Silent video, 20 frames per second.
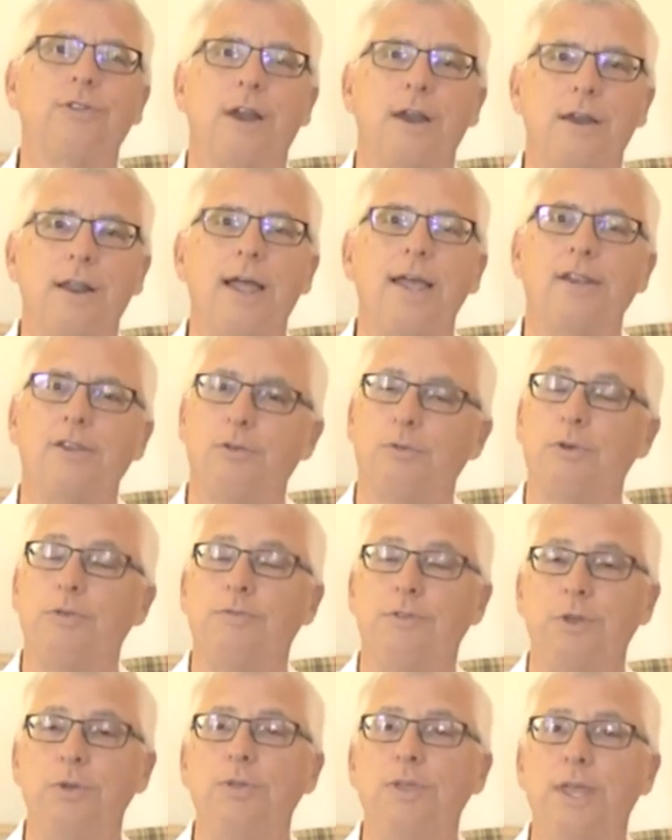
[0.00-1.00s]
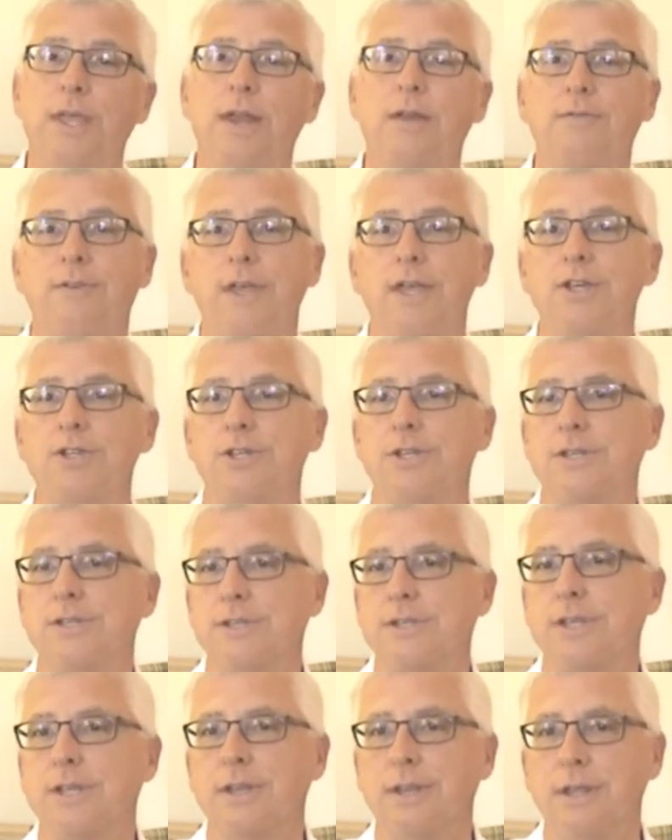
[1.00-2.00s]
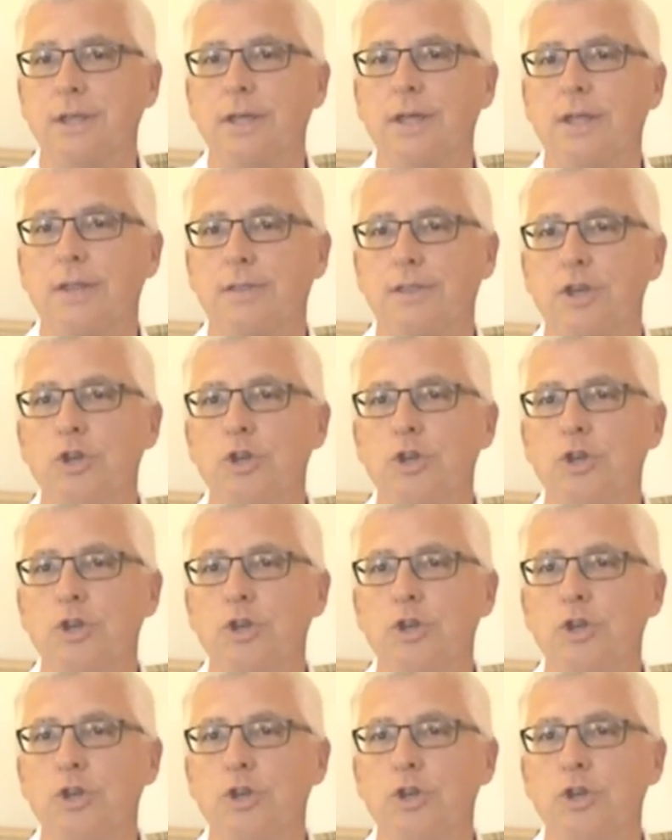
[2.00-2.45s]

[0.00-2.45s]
and I'd like to review the innovations and the,